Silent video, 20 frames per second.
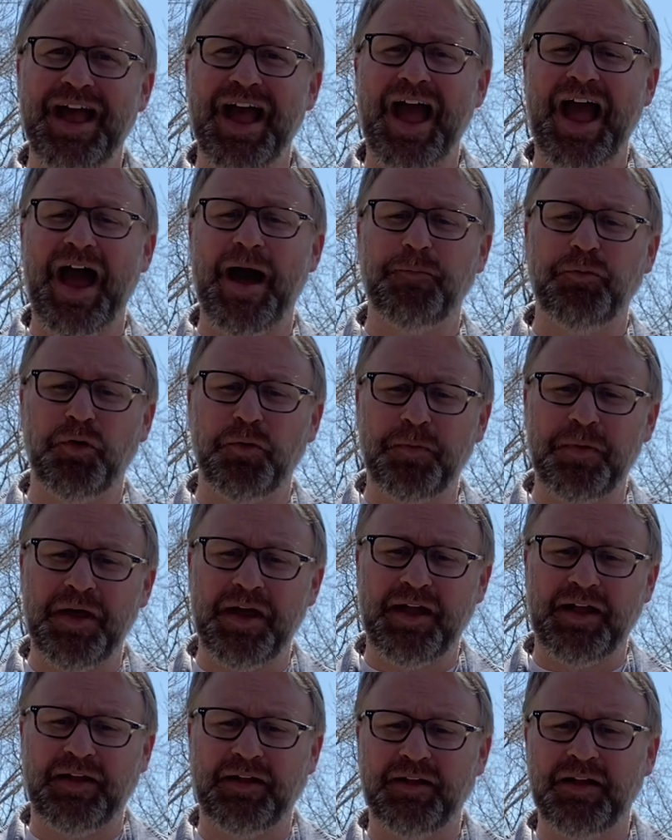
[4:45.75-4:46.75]
Apple
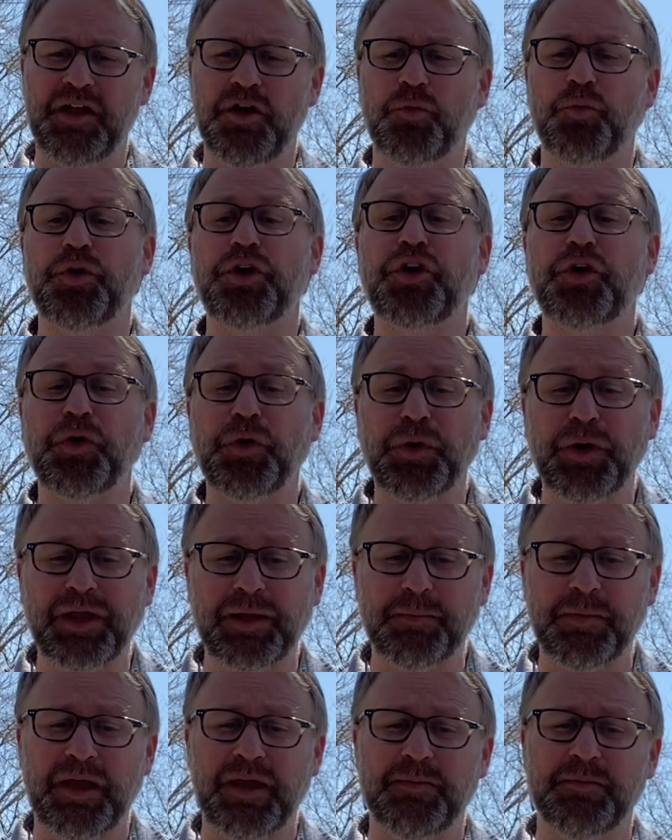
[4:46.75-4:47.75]
Pay, recurring
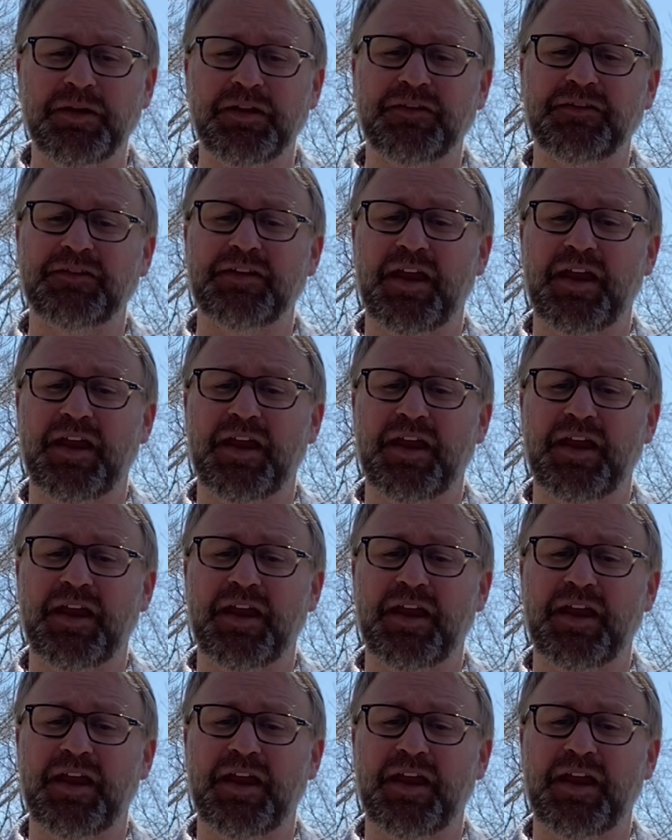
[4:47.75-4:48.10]
payments,